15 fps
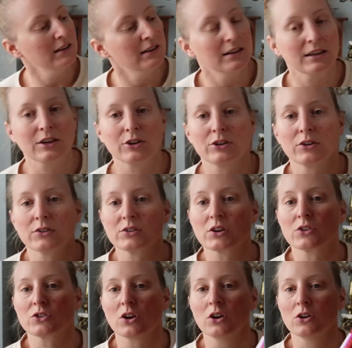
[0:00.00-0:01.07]
here in Nova
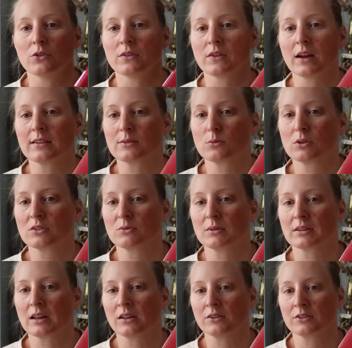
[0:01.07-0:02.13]
Scotia. Oh, we've got some Christmas
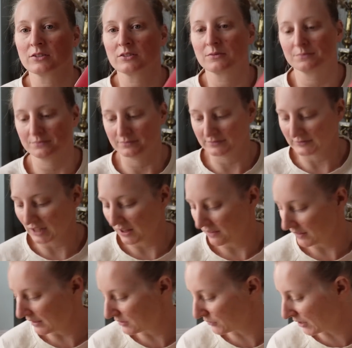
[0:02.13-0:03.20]
colors.
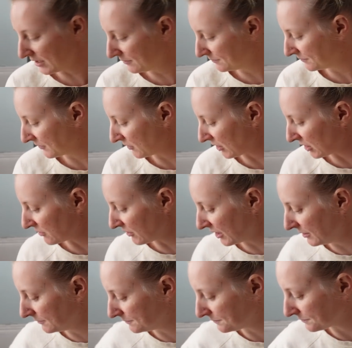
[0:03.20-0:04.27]
That's fun. Very
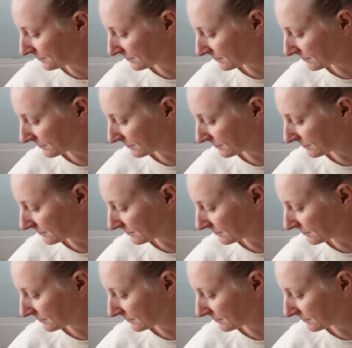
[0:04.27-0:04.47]
fun.